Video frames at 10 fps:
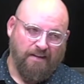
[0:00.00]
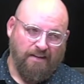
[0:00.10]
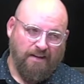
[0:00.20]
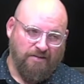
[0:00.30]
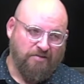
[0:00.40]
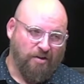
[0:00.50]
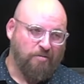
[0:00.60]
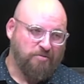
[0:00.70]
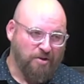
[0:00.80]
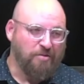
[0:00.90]
And the
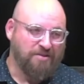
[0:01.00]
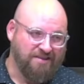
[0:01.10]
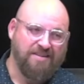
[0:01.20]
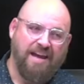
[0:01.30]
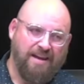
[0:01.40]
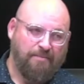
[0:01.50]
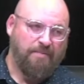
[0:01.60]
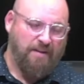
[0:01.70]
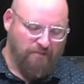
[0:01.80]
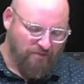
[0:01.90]
psalm shows us that.
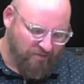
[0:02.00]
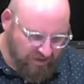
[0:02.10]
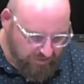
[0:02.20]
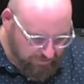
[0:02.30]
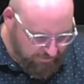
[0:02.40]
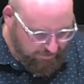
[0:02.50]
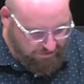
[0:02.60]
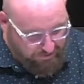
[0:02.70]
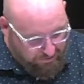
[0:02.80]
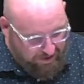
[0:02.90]
It reveals
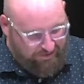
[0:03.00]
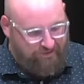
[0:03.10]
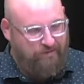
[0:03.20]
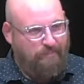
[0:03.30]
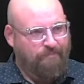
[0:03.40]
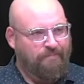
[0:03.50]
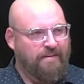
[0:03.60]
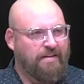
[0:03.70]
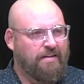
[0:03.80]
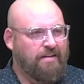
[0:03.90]
to us.
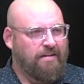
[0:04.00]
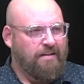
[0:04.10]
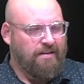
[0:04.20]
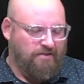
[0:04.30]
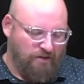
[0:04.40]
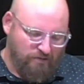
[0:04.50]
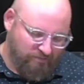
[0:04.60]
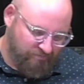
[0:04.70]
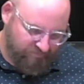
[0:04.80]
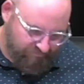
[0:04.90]
And
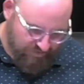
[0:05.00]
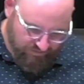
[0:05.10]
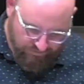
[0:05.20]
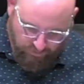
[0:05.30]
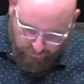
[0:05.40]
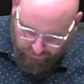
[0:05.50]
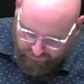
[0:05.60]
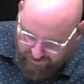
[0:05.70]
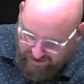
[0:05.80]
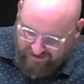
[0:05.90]
so the
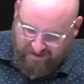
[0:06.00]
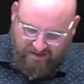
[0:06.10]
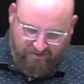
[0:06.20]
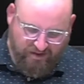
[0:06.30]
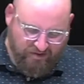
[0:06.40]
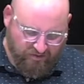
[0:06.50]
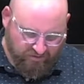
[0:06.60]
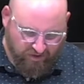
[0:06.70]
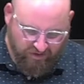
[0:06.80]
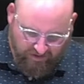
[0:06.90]
fools that David is
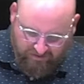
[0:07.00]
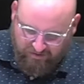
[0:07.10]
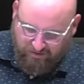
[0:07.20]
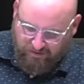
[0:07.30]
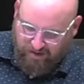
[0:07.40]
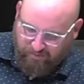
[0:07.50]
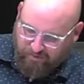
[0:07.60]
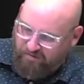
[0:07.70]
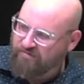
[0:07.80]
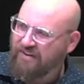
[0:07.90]
referring to,
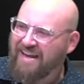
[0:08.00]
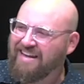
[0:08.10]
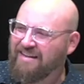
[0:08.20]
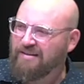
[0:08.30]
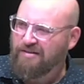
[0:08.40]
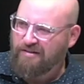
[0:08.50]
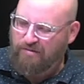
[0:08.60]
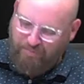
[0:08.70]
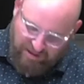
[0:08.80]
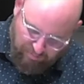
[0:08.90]
profane
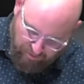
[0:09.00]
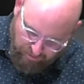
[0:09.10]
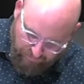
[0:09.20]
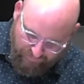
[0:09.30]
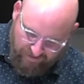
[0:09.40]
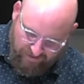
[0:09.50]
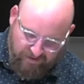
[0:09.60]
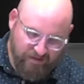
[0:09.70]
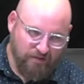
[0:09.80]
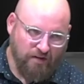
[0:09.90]
people
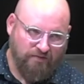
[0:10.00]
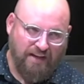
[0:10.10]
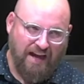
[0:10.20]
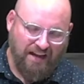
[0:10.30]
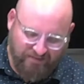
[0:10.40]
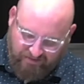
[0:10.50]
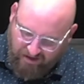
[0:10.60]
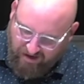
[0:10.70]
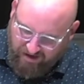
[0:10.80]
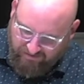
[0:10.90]
who have cast
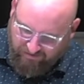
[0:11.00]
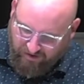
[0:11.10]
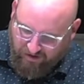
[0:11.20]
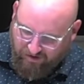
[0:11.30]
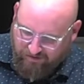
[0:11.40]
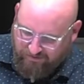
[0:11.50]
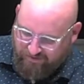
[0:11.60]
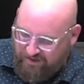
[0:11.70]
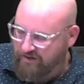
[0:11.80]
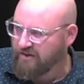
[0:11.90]
off all
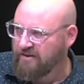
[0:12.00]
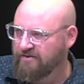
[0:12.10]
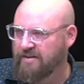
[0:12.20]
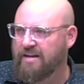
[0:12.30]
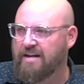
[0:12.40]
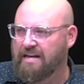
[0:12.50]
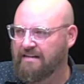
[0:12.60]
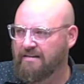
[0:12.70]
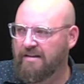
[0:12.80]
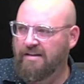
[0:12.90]
fear of
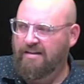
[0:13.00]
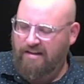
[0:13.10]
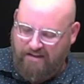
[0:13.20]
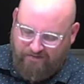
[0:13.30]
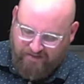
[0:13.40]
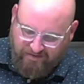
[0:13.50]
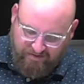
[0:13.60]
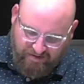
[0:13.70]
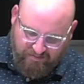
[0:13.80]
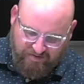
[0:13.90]
God and have
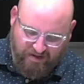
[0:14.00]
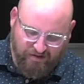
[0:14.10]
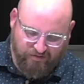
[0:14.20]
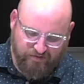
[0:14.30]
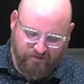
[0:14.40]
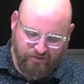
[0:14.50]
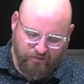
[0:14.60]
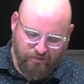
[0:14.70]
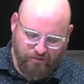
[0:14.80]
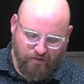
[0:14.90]
given themselves
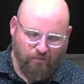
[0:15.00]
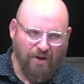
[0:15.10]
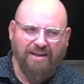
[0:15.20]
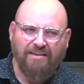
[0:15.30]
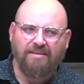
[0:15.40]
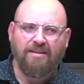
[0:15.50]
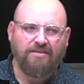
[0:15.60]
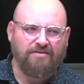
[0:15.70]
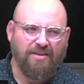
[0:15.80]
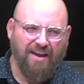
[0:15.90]
to
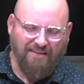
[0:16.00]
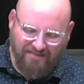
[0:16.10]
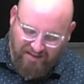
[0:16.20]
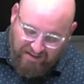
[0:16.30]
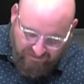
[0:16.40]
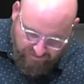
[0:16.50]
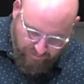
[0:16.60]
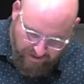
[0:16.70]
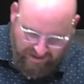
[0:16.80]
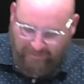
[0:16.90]
wickedness and
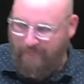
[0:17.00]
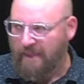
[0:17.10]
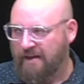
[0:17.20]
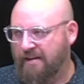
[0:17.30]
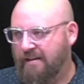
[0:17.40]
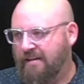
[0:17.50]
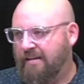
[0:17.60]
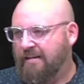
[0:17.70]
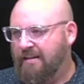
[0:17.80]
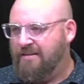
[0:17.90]
infamy,
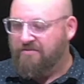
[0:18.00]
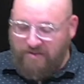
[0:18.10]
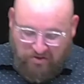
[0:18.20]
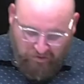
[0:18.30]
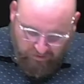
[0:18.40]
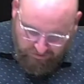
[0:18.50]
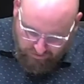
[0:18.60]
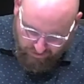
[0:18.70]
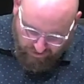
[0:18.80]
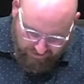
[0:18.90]
individuals
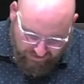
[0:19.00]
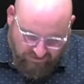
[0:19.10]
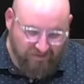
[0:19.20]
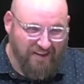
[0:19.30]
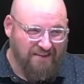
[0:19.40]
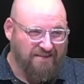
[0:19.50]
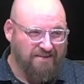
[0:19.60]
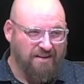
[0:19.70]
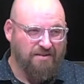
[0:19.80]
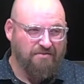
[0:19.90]
who are
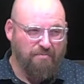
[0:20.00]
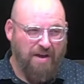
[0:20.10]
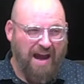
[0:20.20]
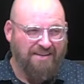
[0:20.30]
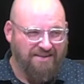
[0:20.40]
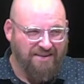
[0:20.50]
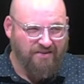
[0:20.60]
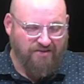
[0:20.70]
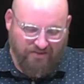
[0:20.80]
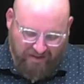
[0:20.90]
convinced of
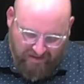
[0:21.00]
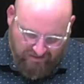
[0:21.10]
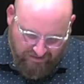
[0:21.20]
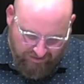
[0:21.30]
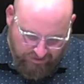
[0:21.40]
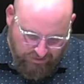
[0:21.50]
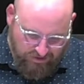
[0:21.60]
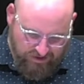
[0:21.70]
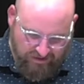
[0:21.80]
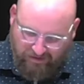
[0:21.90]
madness and
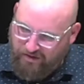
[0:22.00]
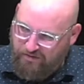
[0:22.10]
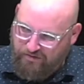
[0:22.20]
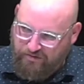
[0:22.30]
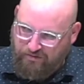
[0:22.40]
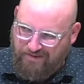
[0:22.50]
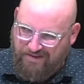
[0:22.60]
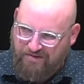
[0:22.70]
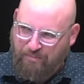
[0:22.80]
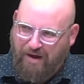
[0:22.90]
delusion, those who
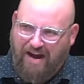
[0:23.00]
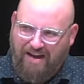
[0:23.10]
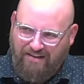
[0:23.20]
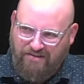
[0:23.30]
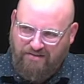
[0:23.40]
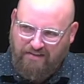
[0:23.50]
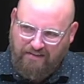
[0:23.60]
despise